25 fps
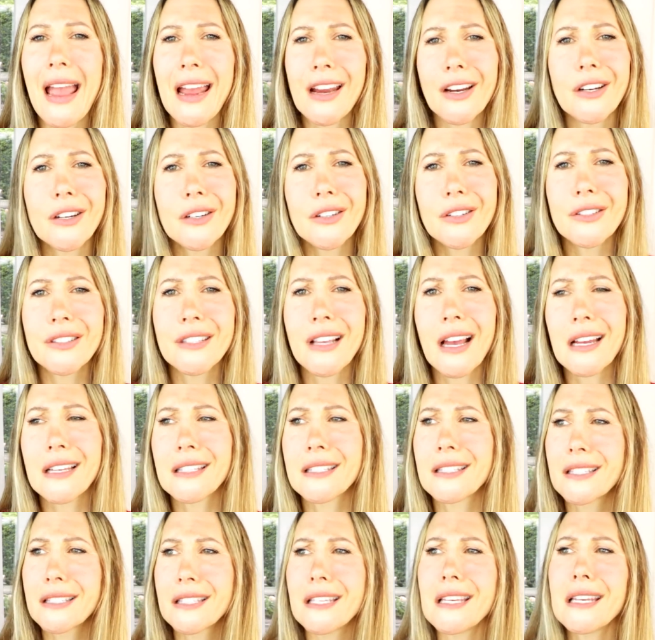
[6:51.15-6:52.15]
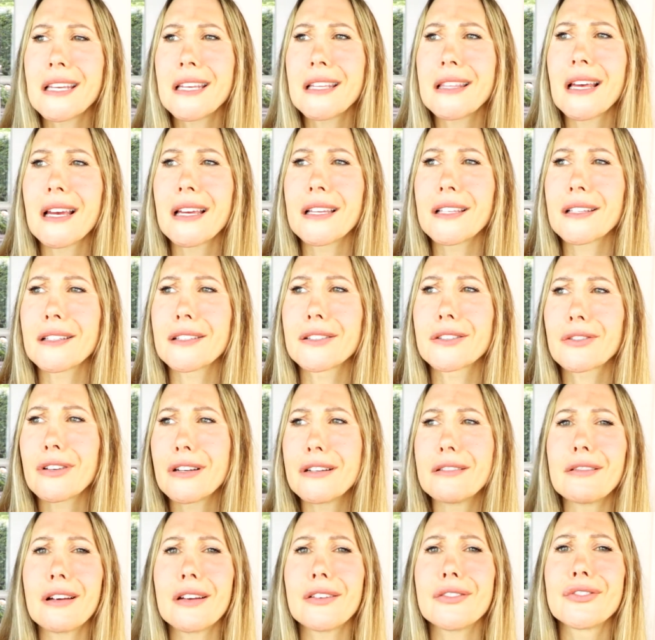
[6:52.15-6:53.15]
errors I see that
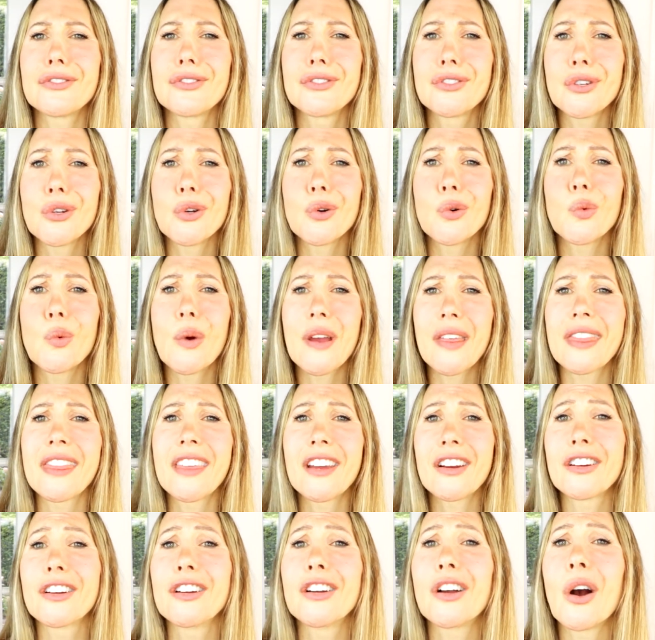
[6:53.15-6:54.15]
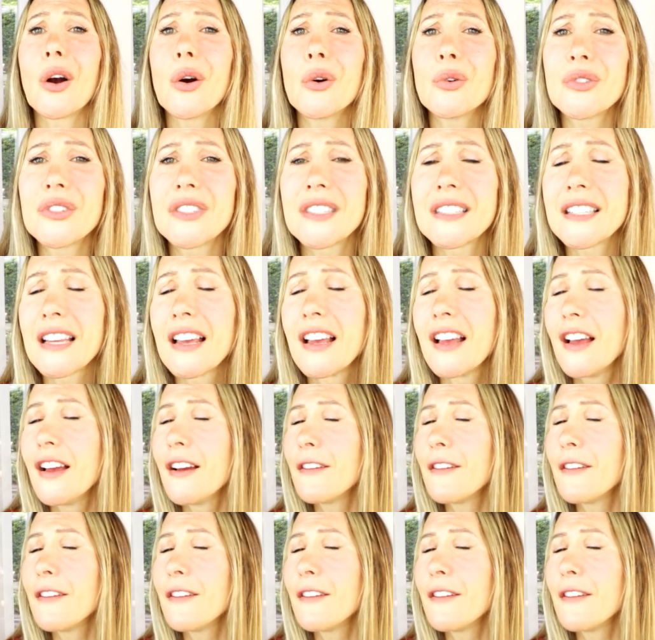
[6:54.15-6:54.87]
screenwriters do with their ghost.